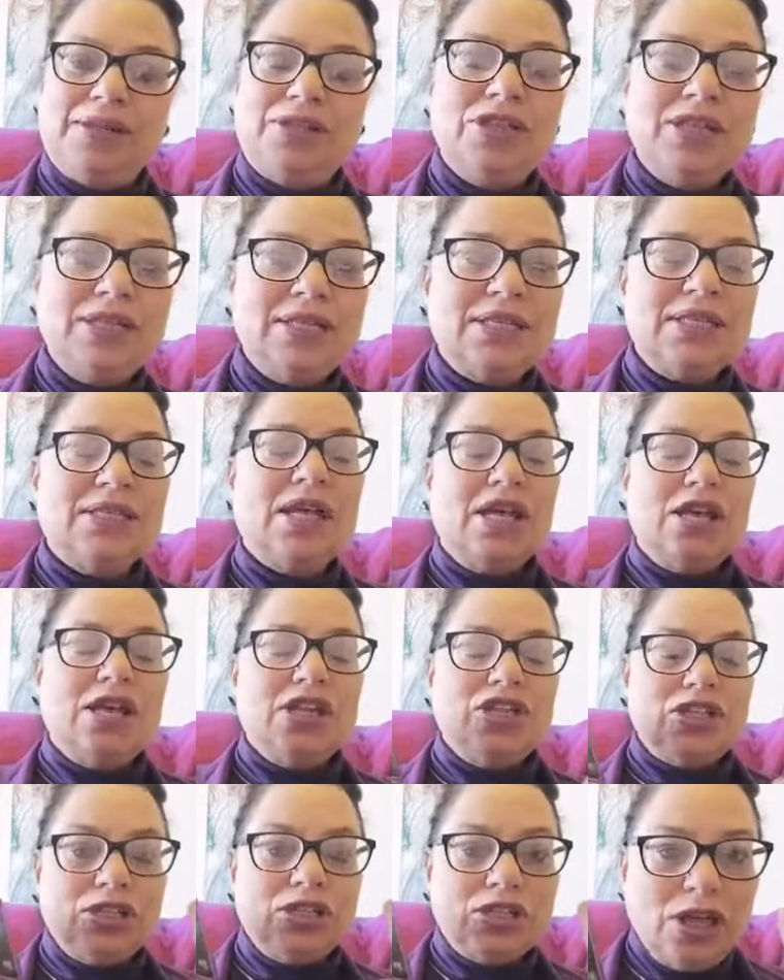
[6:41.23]
Just
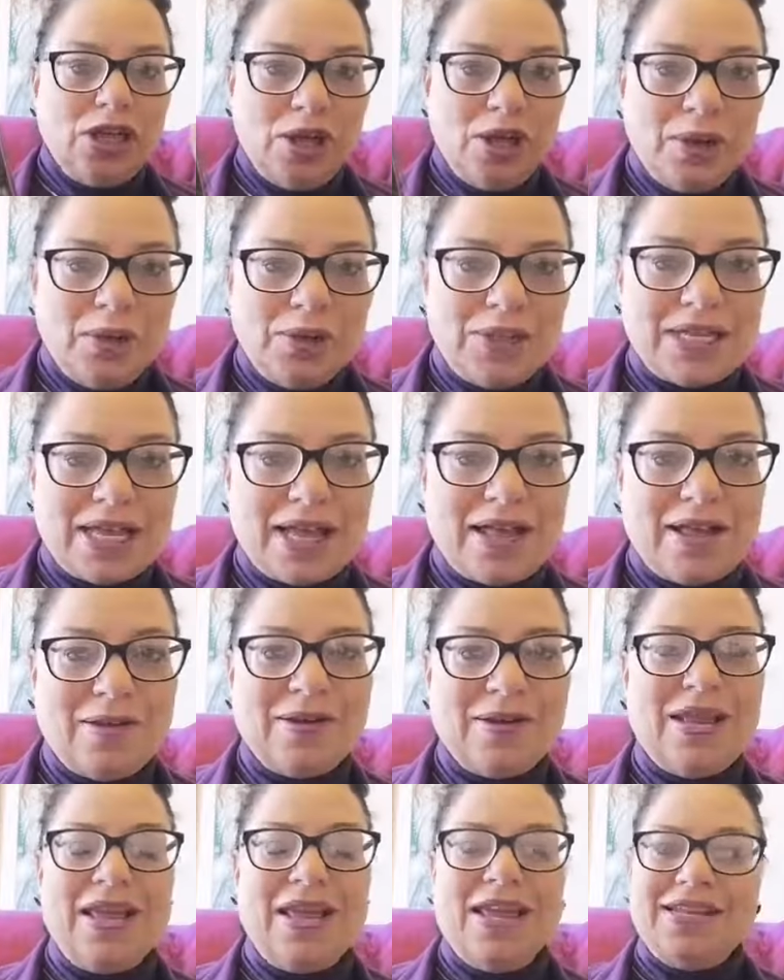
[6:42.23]
slow
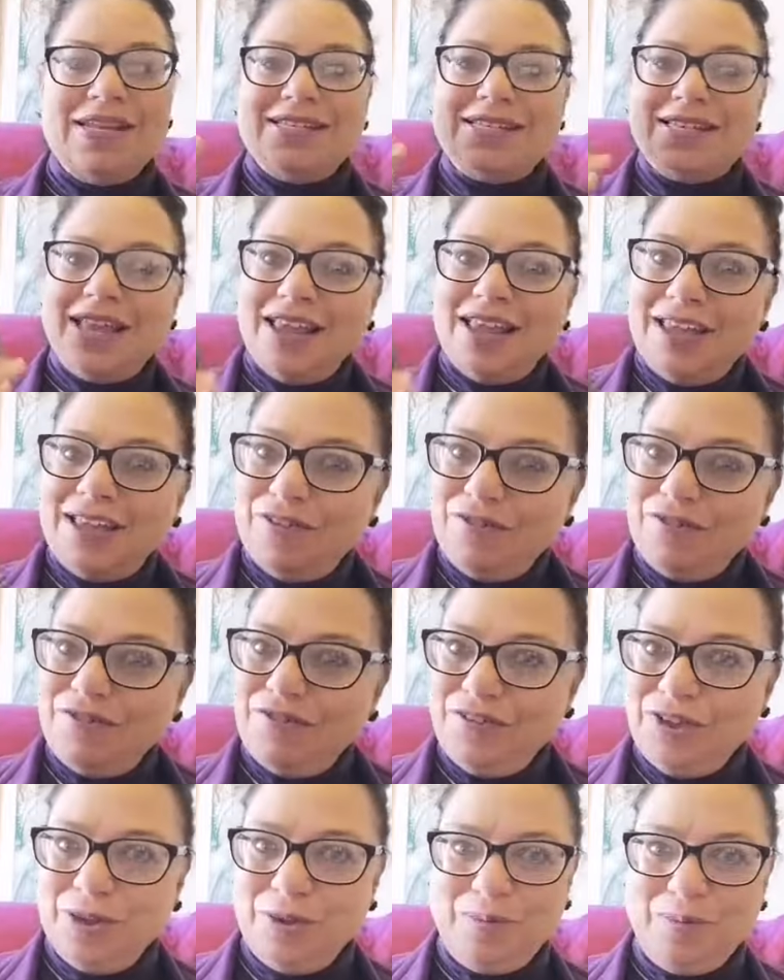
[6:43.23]
down, take a
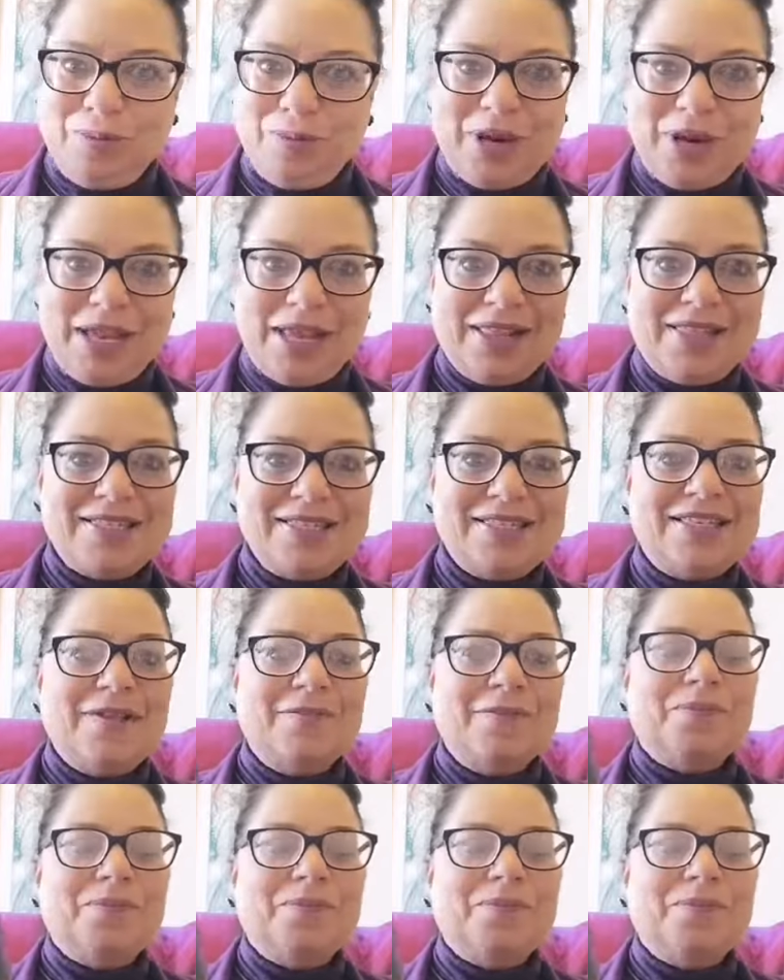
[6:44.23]
few breaths,